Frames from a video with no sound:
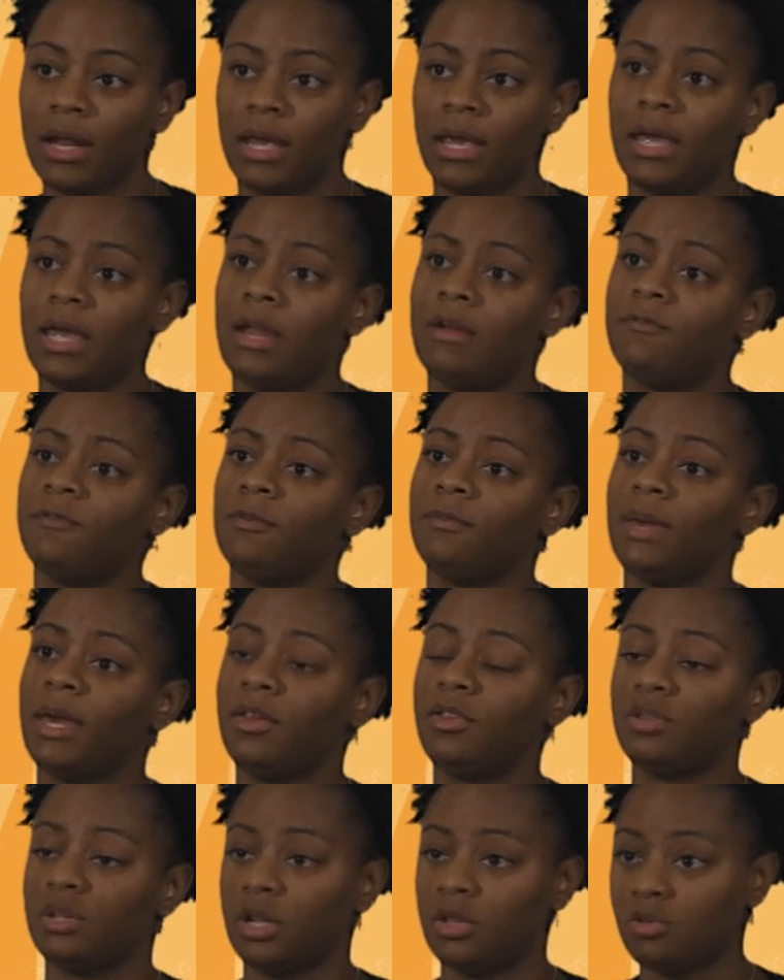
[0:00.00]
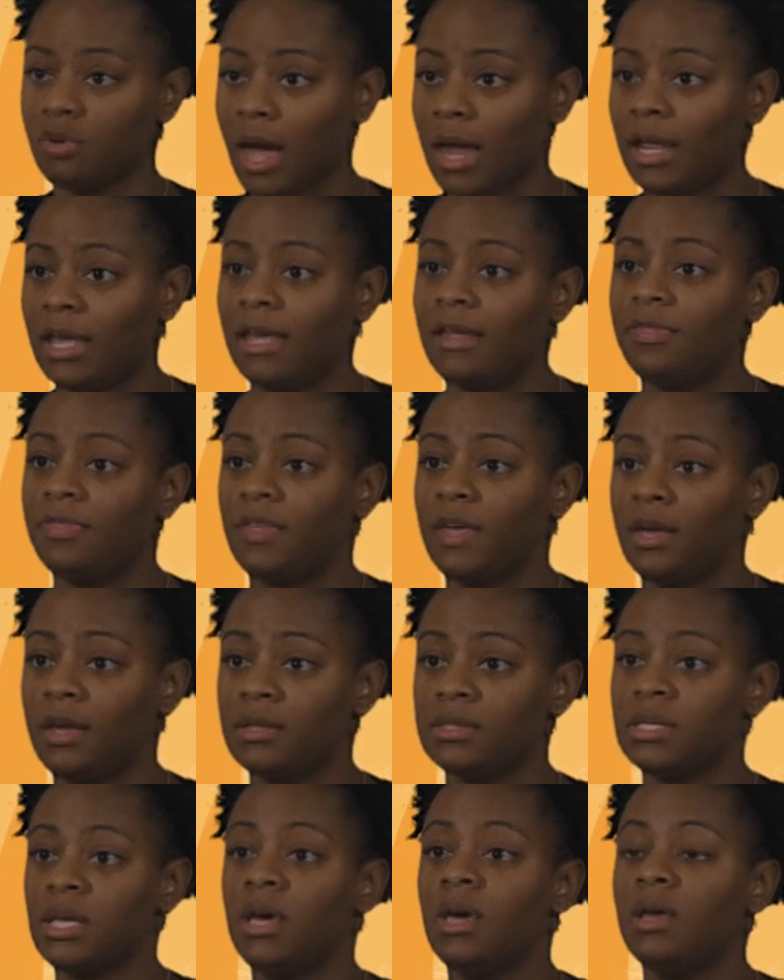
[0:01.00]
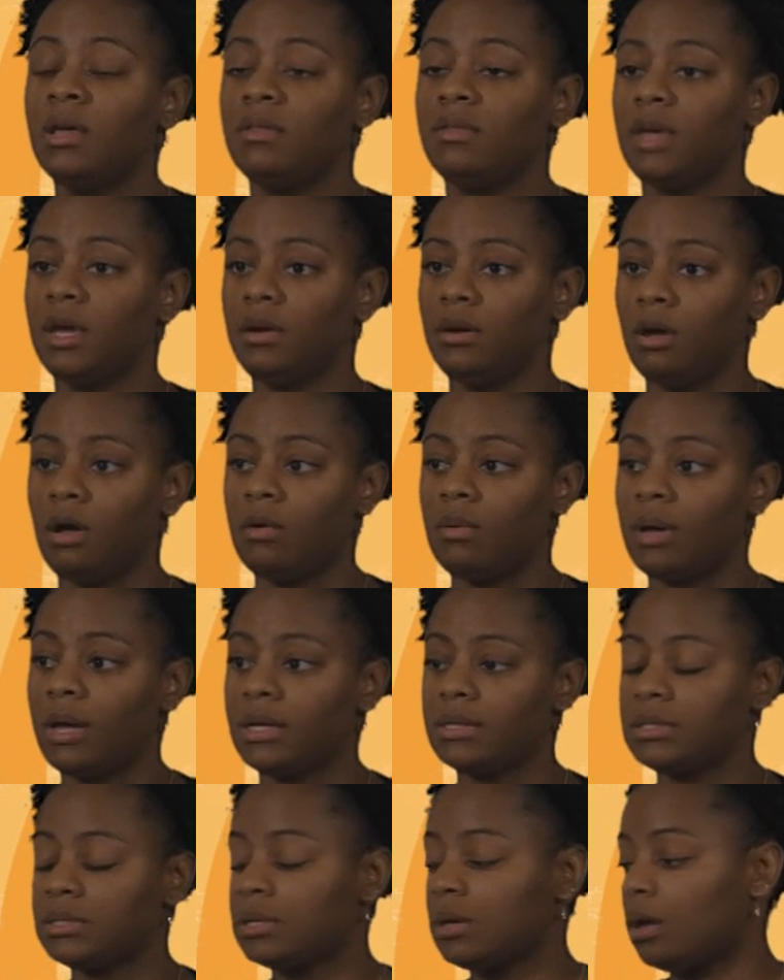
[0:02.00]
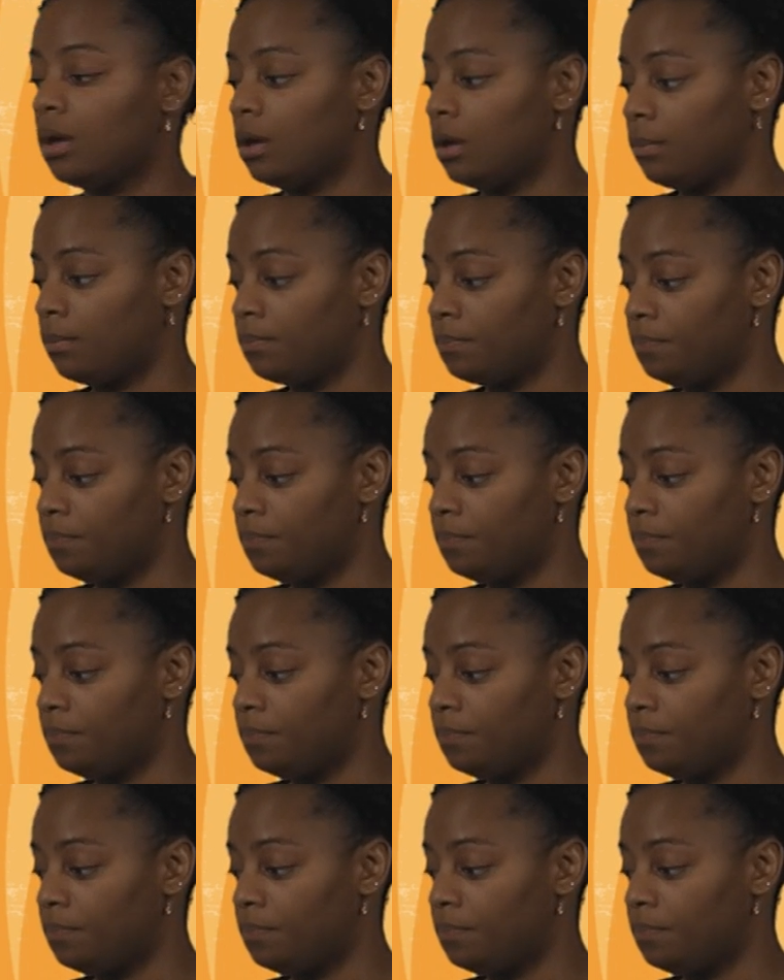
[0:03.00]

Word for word: get information and try to get things. They know us. Um,